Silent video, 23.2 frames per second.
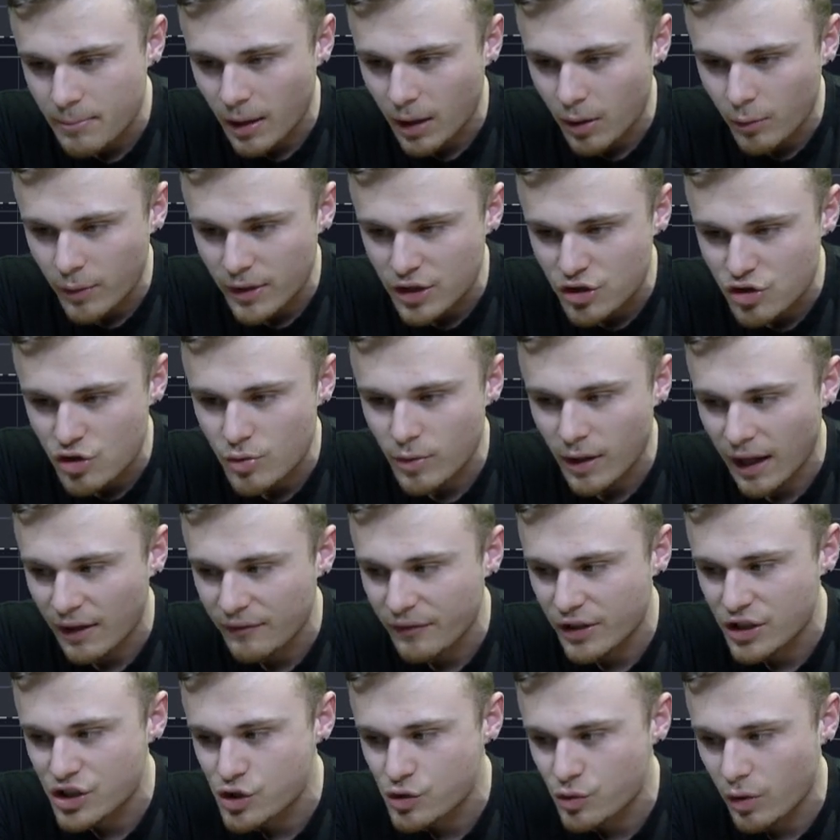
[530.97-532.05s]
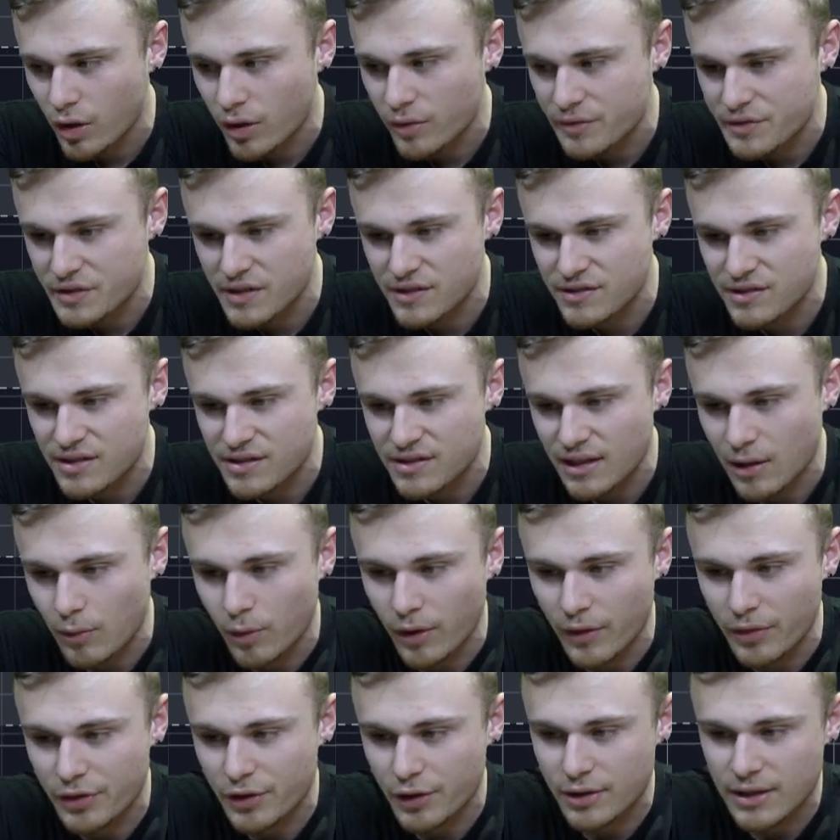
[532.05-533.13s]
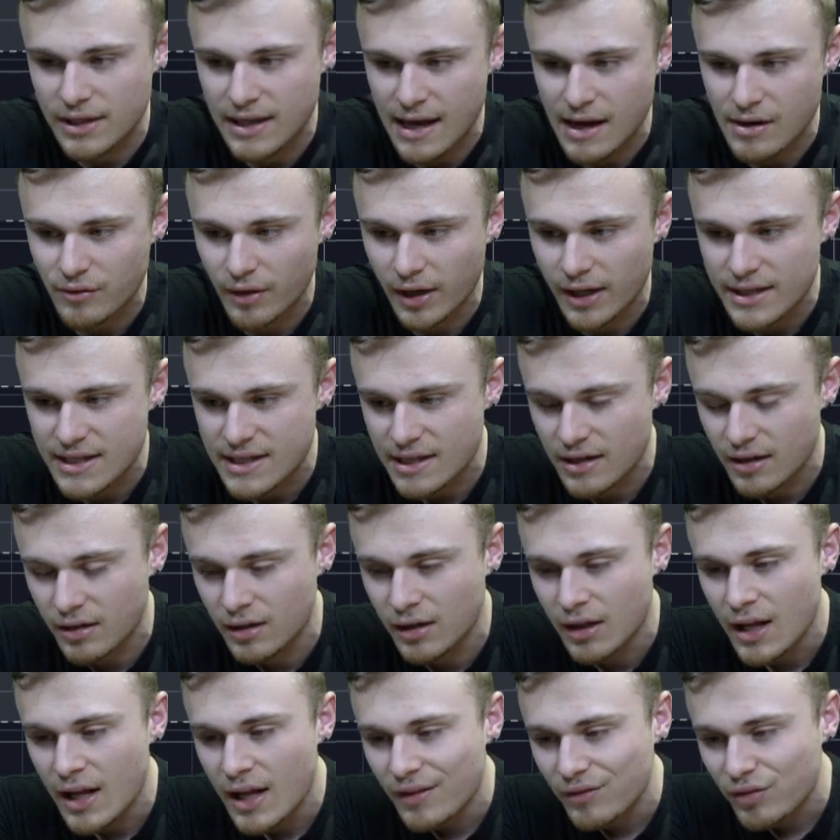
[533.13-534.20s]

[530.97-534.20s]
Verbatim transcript: but we do have a strong resistance at 138 right here.